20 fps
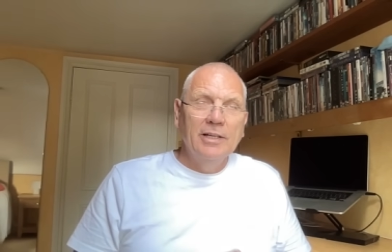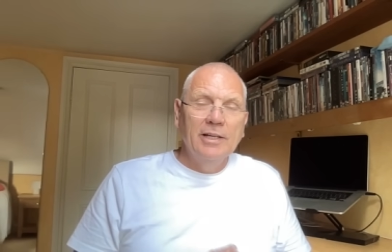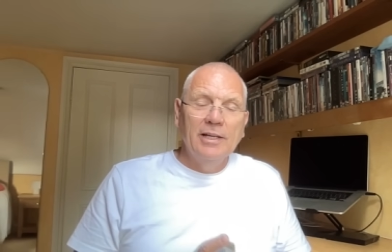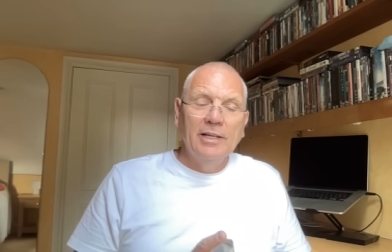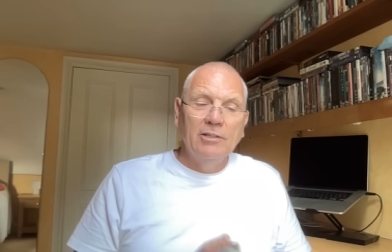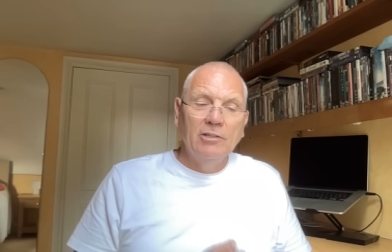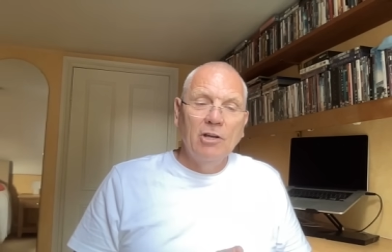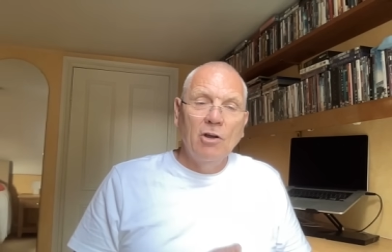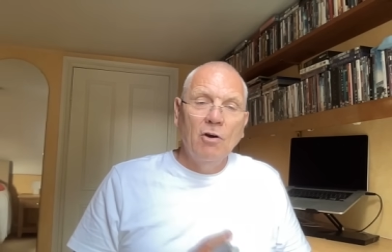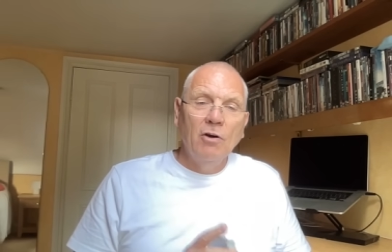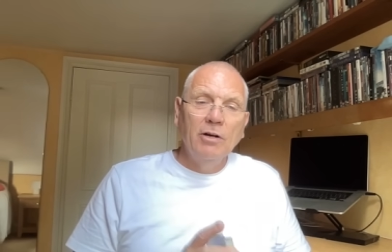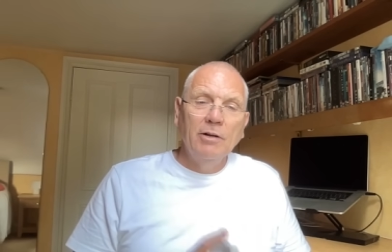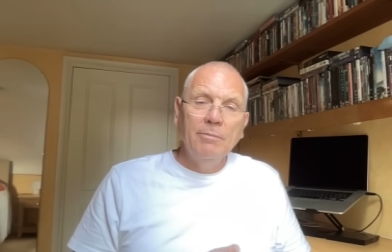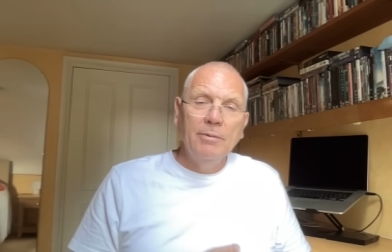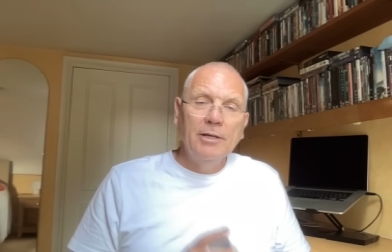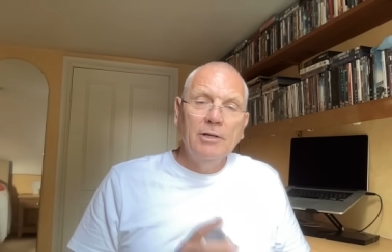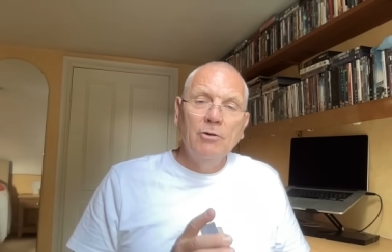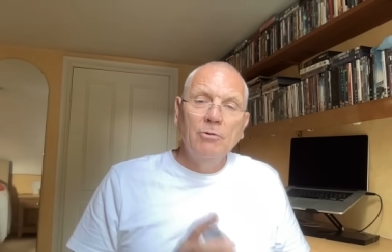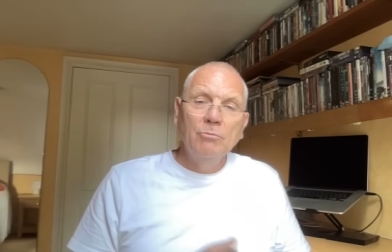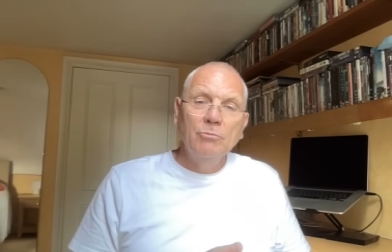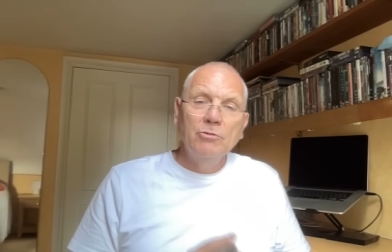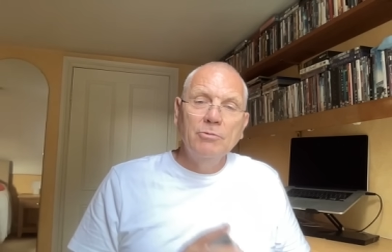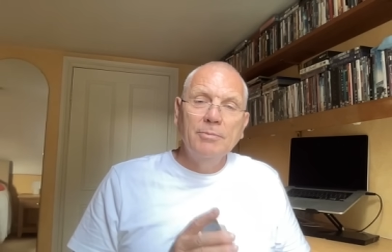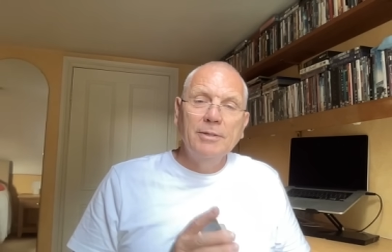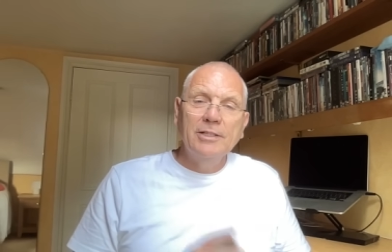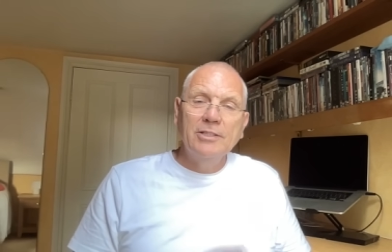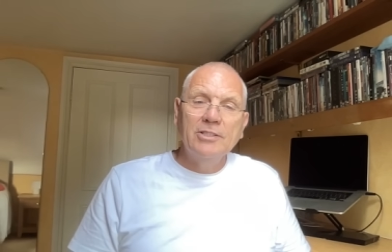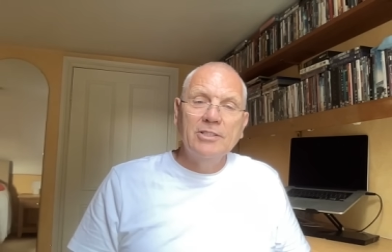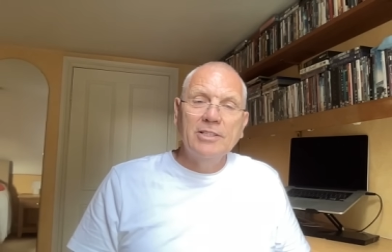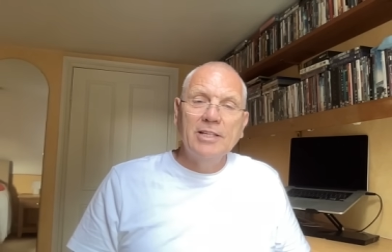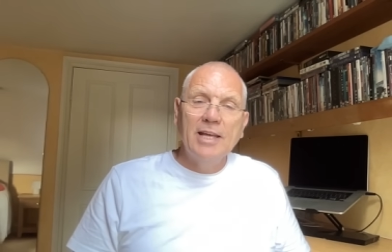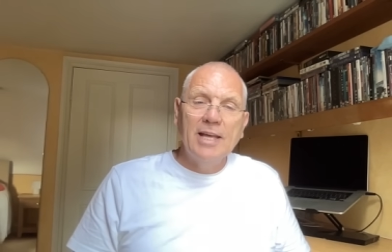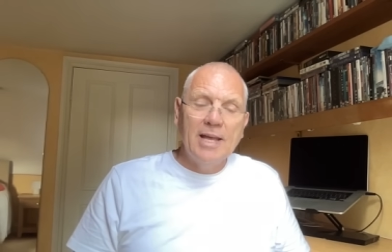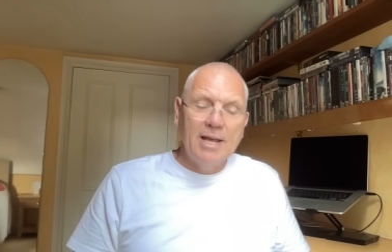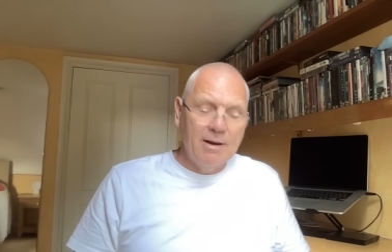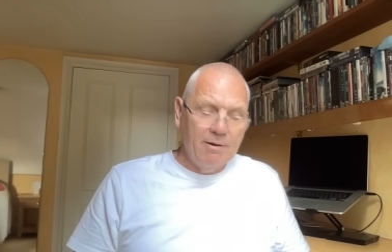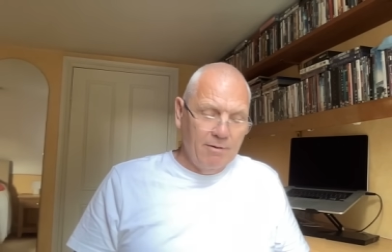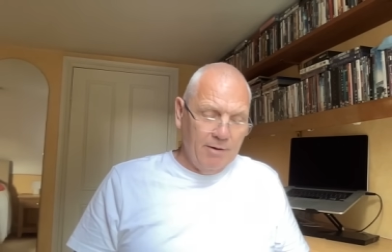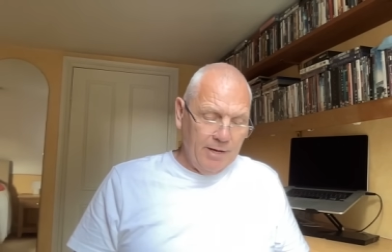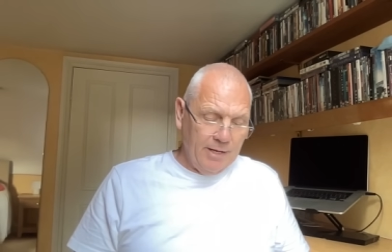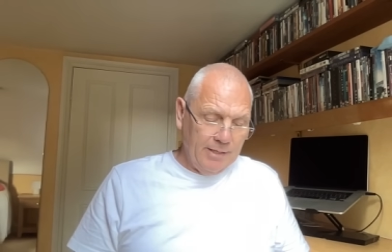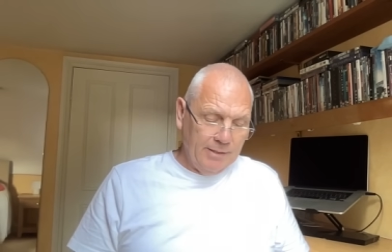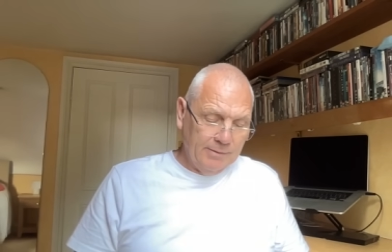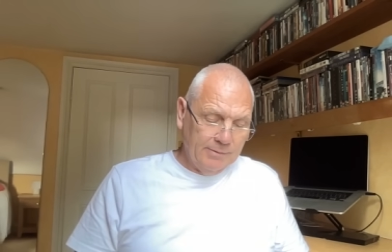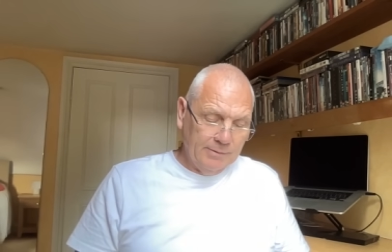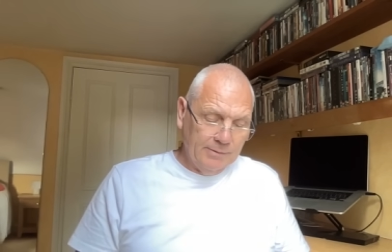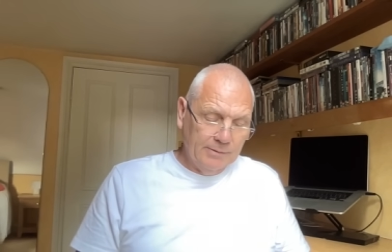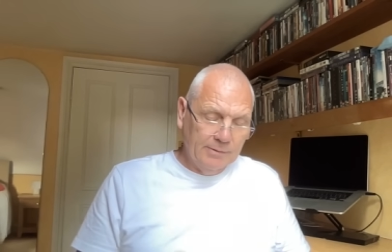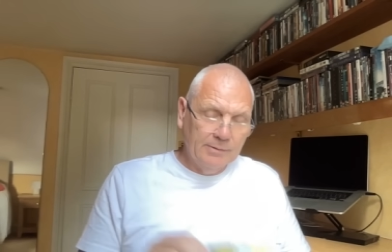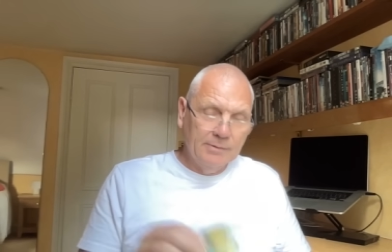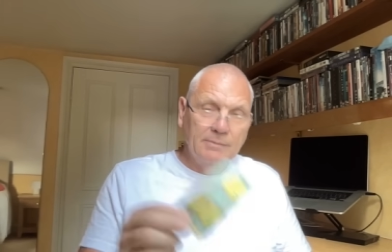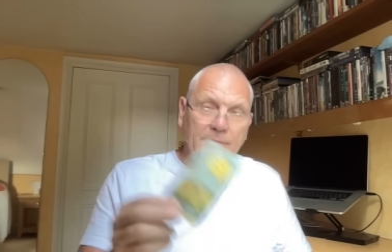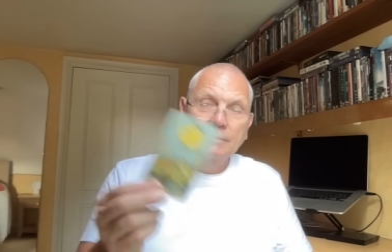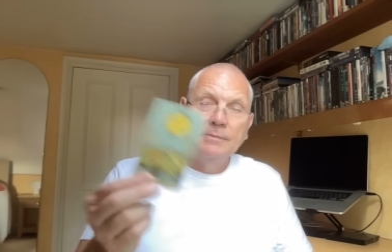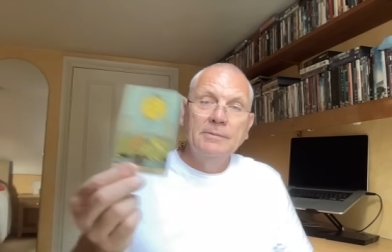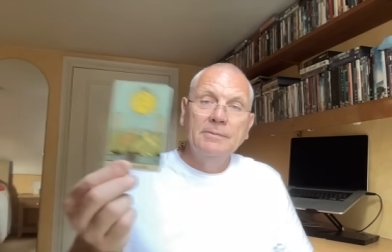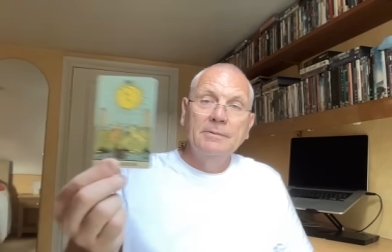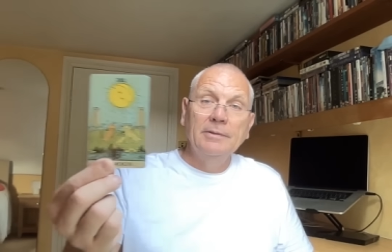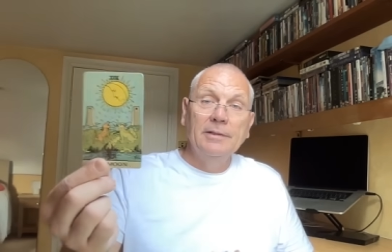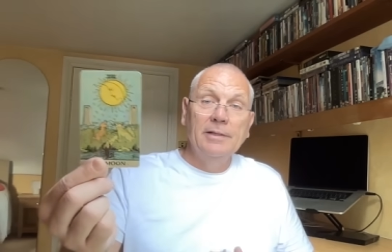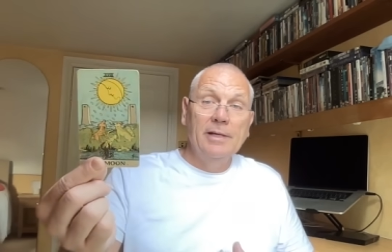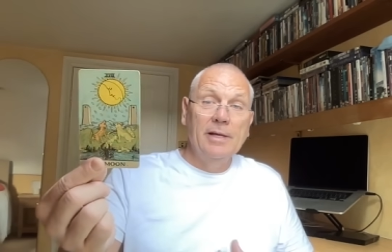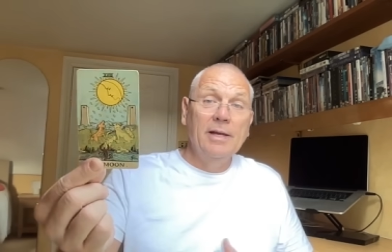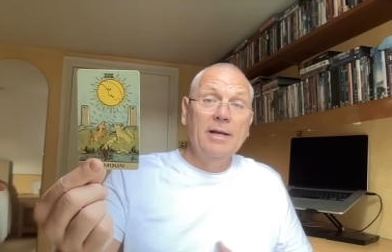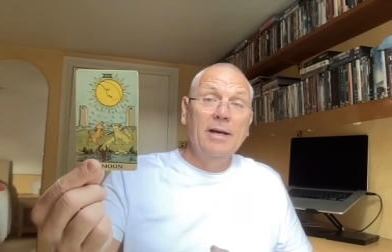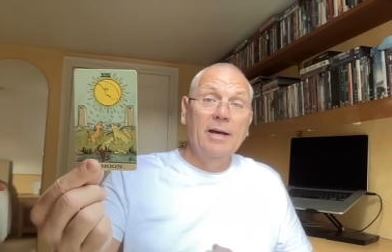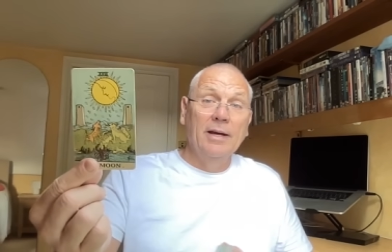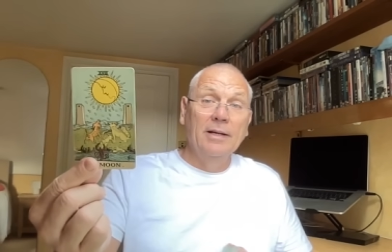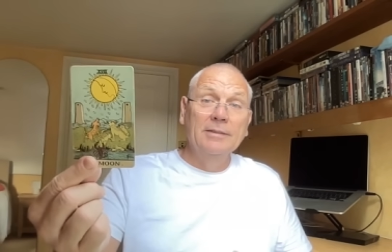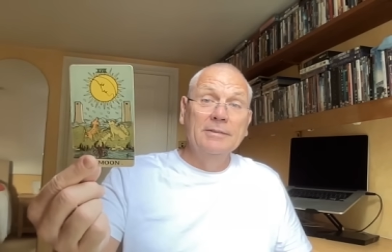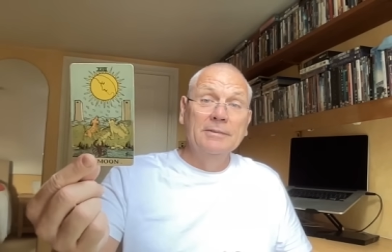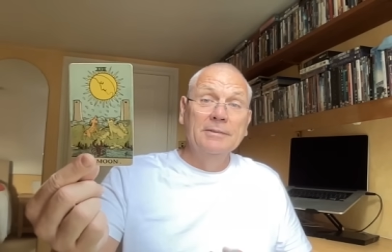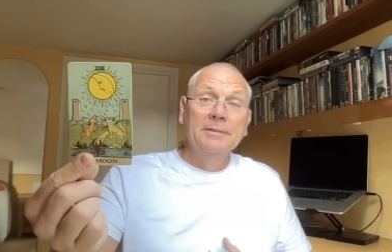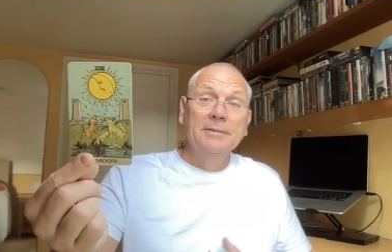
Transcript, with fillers: it kind of becomes a bit scary. Yeah.